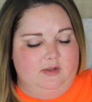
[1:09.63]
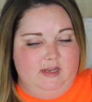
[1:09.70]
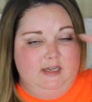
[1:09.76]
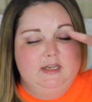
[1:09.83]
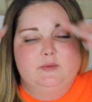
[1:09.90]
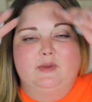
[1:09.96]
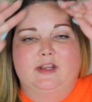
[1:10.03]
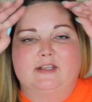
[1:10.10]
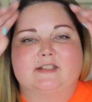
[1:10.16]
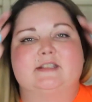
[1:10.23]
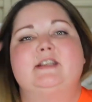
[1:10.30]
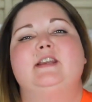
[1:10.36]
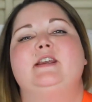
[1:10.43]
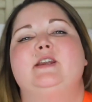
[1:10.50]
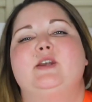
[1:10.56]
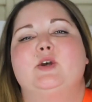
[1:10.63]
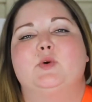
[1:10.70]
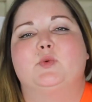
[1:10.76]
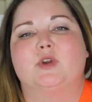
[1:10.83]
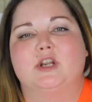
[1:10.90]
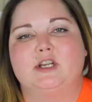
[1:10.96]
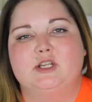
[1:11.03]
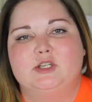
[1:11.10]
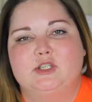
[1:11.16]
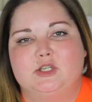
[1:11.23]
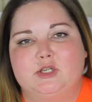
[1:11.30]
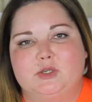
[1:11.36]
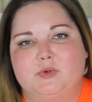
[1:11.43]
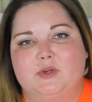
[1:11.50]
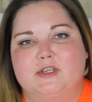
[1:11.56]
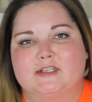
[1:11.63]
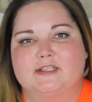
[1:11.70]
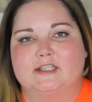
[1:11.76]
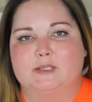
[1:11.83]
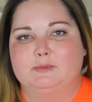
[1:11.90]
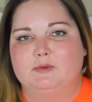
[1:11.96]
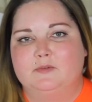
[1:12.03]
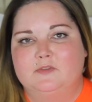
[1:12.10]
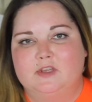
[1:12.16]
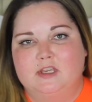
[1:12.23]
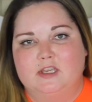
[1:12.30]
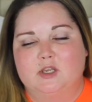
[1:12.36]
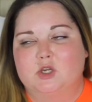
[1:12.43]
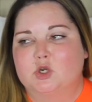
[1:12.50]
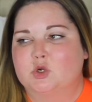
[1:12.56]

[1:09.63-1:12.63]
Anyways, we're gonna do some of the